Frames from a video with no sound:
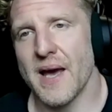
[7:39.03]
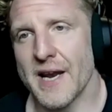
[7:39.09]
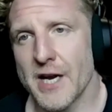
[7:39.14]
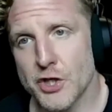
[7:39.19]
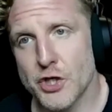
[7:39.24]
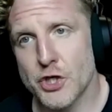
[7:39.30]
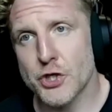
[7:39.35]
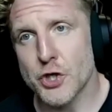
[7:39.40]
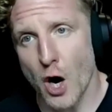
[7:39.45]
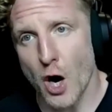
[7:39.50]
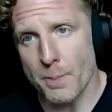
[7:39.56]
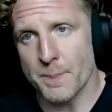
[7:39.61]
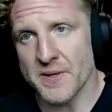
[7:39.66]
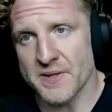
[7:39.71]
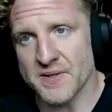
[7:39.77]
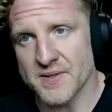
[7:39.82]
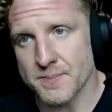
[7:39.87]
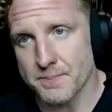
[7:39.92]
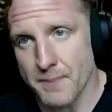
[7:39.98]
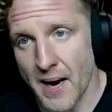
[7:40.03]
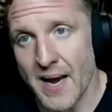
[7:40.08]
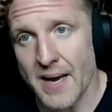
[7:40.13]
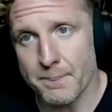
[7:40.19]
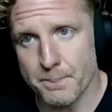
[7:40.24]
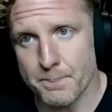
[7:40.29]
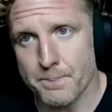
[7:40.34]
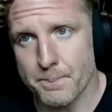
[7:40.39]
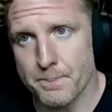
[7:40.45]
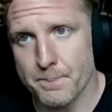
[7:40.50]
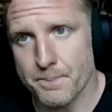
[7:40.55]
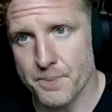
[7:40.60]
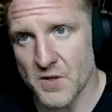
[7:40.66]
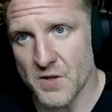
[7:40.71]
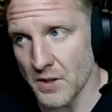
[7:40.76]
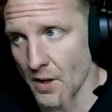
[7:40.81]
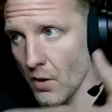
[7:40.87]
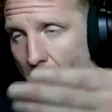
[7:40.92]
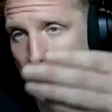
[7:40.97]
it sharpens my,
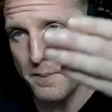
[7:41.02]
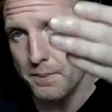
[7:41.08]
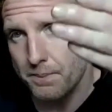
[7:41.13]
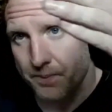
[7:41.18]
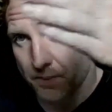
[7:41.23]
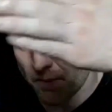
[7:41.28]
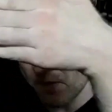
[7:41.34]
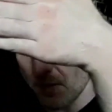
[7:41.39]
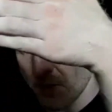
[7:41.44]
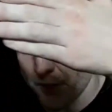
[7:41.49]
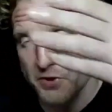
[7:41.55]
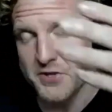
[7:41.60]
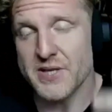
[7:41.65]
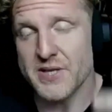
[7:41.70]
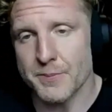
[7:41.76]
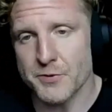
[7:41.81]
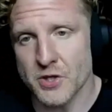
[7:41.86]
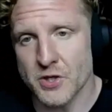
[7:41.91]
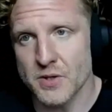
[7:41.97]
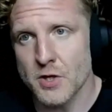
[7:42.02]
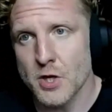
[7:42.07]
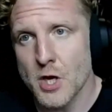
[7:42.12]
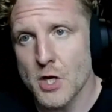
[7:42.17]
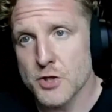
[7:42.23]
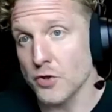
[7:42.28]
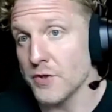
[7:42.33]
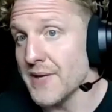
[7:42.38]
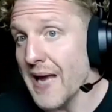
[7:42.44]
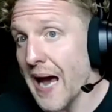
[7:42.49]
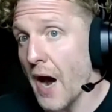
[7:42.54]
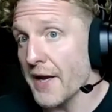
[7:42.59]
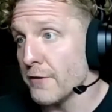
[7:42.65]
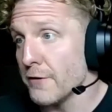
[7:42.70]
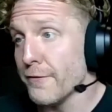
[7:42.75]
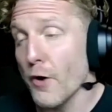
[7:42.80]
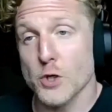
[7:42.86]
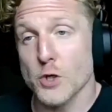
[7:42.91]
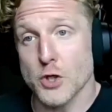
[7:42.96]
perception. So that now I can
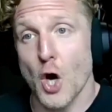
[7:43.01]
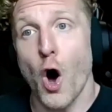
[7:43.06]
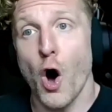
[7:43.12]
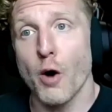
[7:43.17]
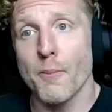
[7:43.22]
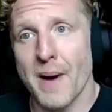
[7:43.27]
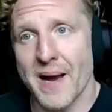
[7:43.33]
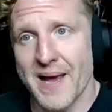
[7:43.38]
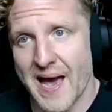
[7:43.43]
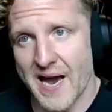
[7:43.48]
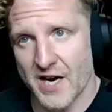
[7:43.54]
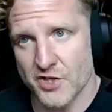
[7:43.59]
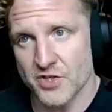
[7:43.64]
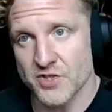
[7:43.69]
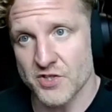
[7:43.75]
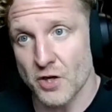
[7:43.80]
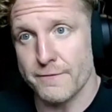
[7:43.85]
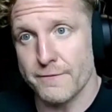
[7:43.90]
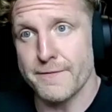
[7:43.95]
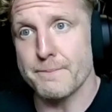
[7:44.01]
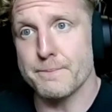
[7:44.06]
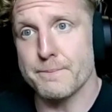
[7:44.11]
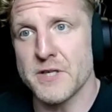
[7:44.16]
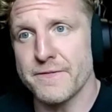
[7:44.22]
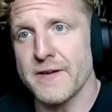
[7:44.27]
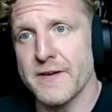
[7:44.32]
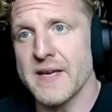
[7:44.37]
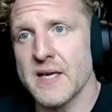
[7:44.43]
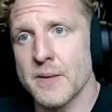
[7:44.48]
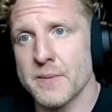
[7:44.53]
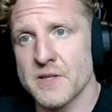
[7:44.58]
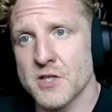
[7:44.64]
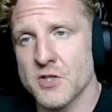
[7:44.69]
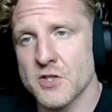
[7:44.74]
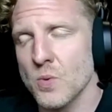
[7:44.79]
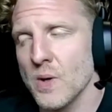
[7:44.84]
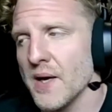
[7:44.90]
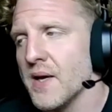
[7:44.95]
focus all my actions on defeating him in
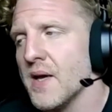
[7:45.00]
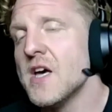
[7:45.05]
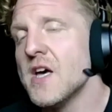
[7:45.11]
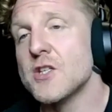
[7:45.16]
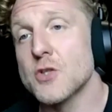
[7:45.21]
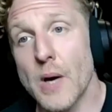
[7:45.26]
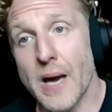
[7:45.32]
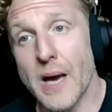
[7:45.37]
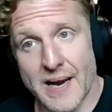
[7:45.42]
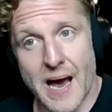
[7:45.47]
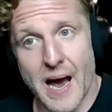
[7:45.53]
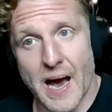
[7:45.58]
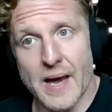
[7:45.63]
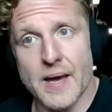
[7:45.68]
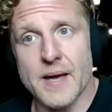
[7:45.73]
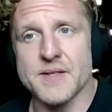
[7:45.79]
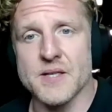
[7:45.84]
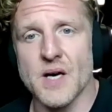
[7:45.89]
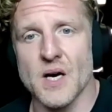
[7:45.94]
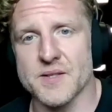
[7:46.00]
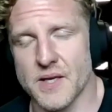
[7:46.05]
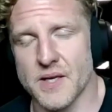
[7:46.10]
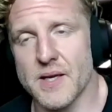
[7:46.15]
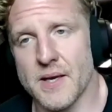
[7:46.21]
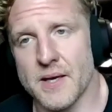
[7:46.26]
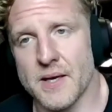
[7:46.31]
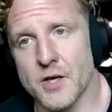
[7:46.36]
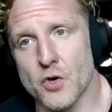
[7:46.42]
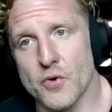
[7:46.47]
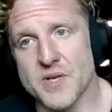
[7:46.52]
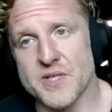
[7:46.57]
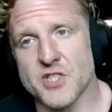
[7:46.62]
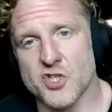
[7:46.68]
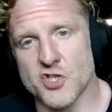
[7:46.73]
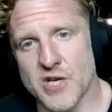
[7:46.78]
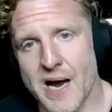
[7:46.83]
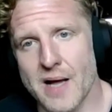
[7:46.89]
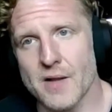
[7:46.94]
this way. So it increases
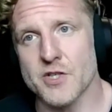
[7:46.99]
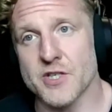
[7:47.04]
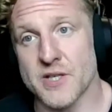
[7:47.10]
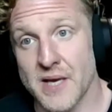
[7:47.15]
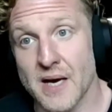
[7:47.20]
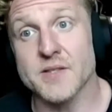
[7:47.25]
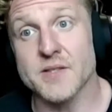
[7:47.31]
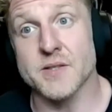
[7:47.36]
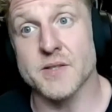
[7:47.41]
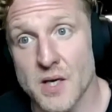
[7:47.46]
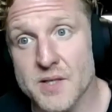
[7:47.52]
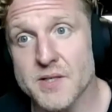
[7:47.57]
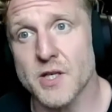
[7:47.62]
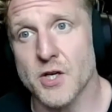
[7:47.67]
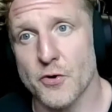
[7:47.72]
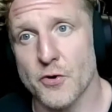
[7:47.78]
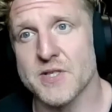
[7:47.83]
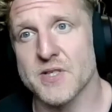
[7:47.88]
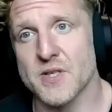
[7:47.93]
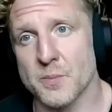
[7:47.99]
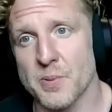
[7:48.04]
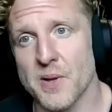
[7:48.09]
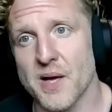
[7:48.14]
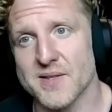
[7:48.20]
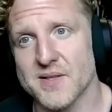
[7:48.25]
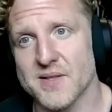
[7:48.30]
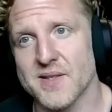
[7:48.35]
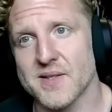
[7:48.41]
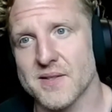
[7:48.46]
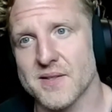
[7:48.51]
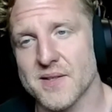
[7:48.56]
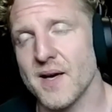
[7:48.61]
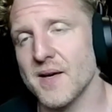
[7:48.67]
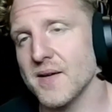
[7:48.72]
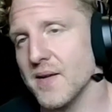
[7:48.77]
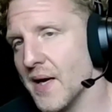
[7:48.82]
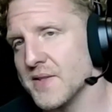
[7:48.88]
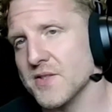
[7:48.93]
challenge. It does increase complexity.
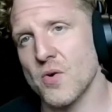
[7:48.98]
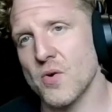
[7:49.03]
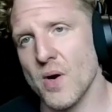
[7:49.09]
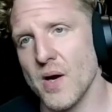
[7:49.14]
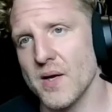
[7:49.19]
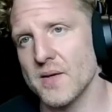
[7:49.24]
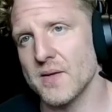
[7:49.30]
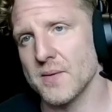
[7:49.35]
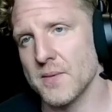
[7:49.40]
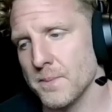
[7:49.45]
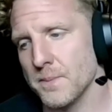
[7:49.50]
Yeah, that's great.